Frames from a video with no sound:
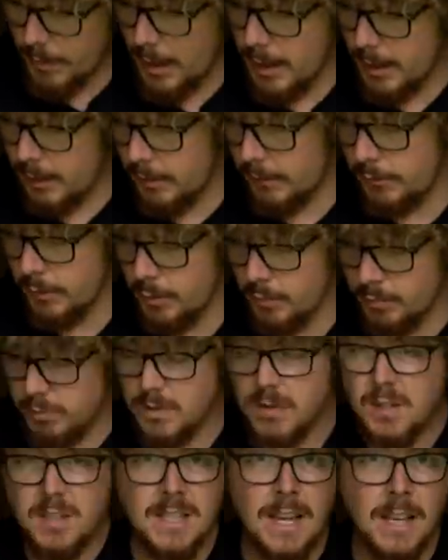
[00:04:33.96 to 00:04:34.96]
uh, of your
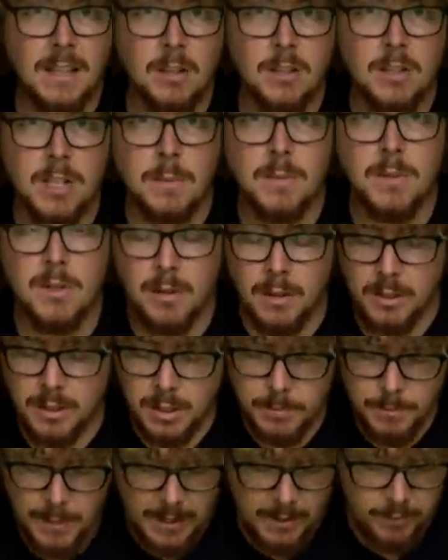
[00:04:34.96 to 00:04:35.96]
standard zips that you'd
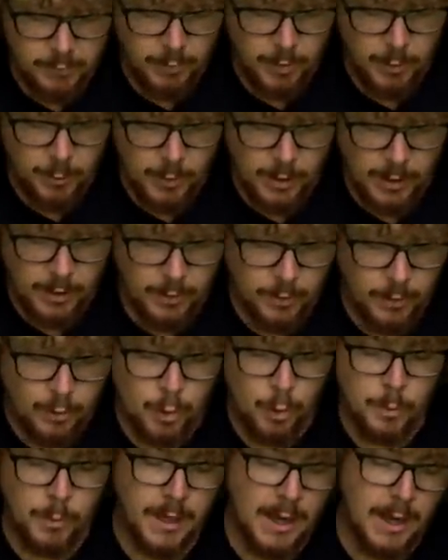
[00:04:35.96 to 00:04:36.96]
expect right where you
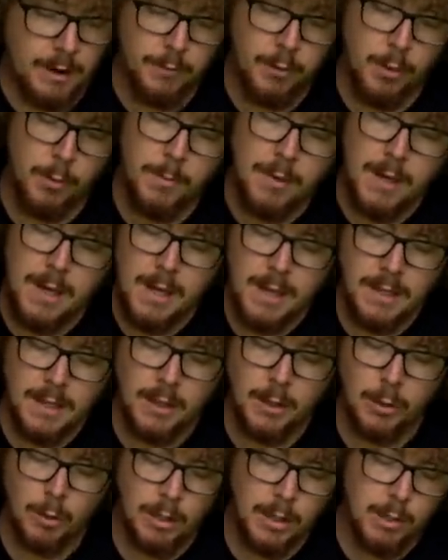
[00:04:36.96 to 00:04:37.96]
normally have them, and
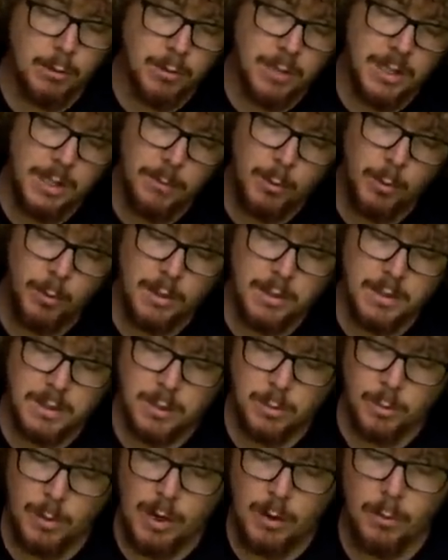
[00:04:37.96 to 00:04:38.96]
then you've got little zipped ones
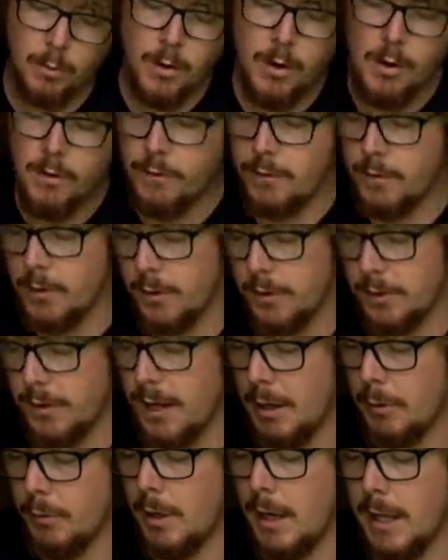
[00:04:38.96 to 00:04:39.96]
as well further
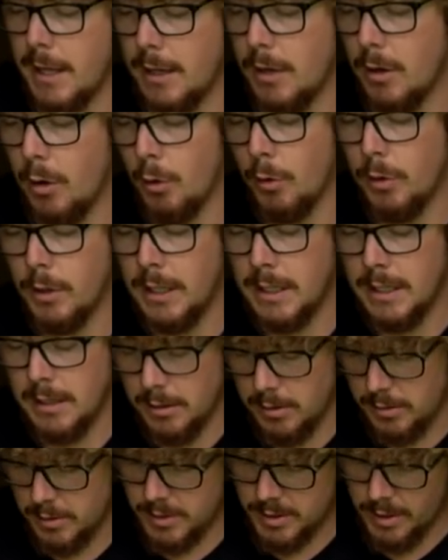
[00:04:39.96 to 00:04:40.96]
down the leg on
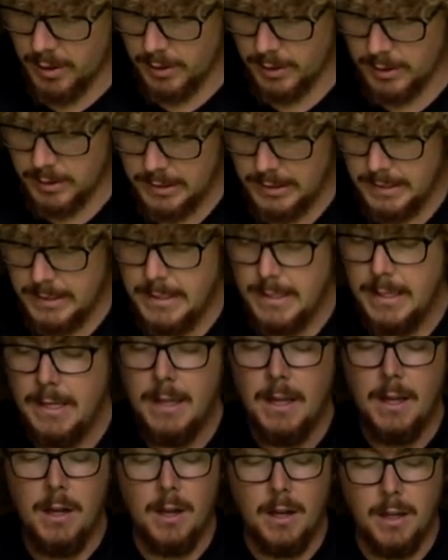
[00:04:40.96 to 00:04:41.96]
either side.
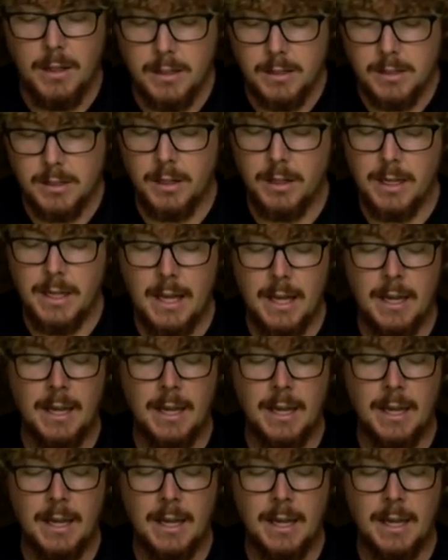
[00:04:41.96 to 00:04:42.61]
Slightly